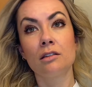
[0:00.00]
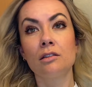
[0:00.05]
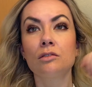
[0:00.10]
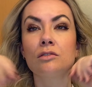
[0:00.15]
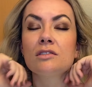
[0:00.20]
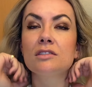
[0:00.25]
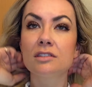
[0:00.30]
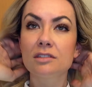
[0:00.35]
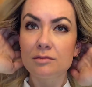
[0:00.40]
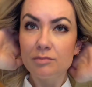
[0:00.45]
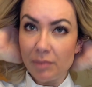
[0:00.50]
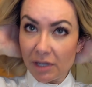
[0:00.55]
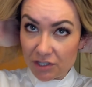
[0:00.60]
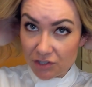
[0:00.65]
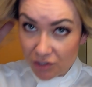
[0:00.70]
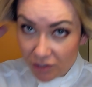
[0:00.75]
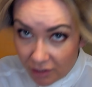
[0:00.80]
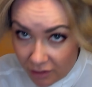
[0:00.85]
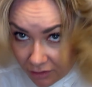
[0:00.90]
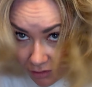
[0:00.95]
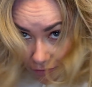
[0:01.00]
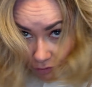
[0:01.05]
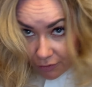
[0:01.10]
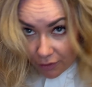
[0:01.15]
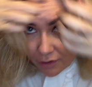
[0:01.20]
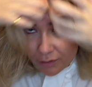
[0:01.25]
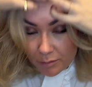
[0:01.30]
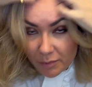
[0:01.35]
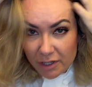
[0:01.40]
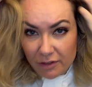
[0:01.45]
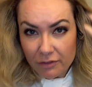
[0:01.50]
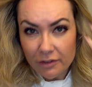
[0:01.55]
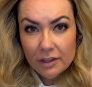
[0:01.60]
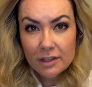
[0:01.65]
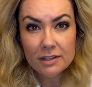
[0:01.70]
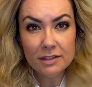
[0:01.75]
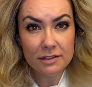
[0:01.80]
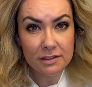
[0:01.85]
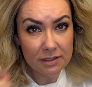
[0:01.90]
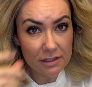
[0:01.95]
especially in the front of my
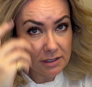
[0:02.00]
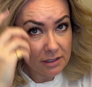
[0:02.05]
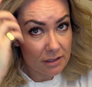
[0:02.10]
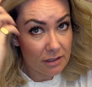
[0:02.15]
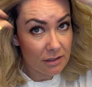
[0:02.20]
face.